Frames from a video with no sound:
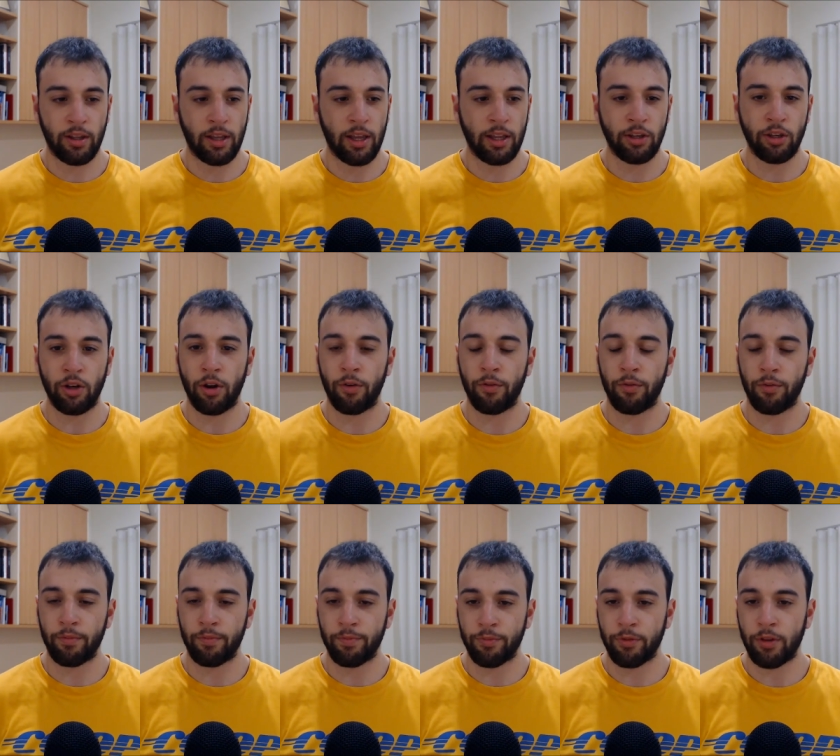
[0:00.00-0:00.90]
and
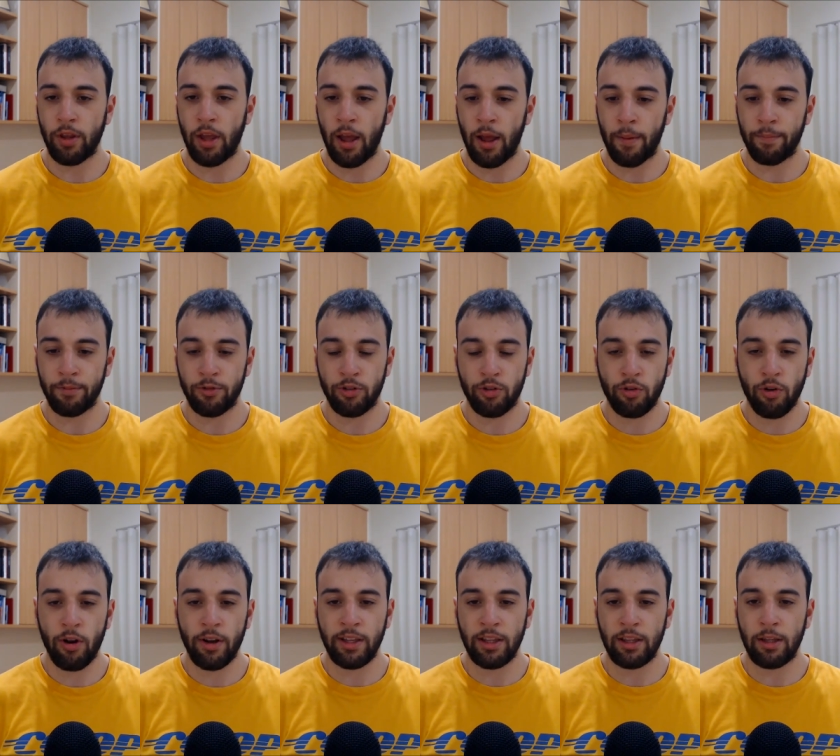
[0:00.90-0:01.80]

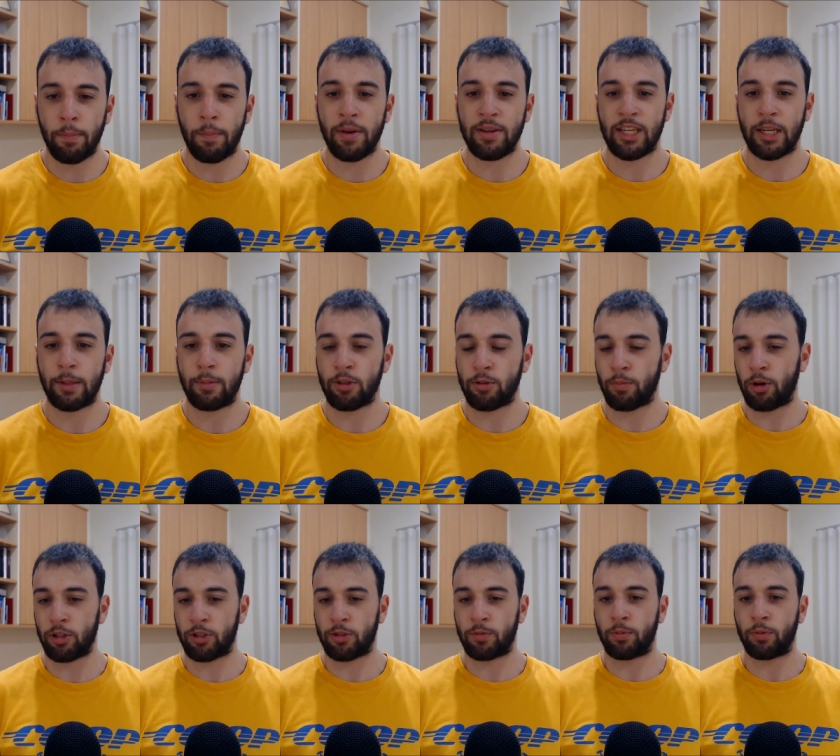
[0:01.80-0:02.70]
try and get the best team as
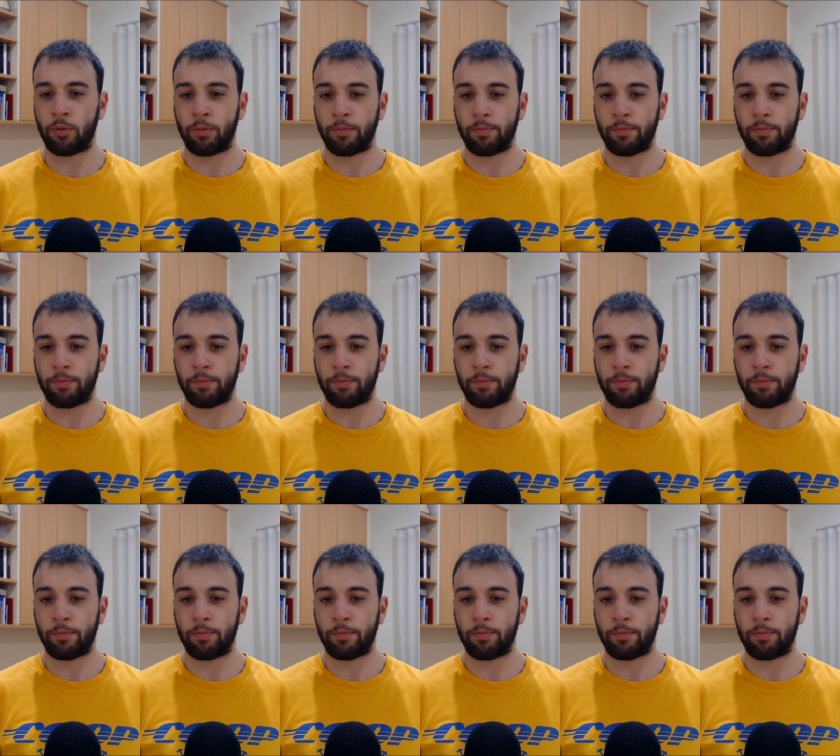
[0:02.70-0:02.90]
possible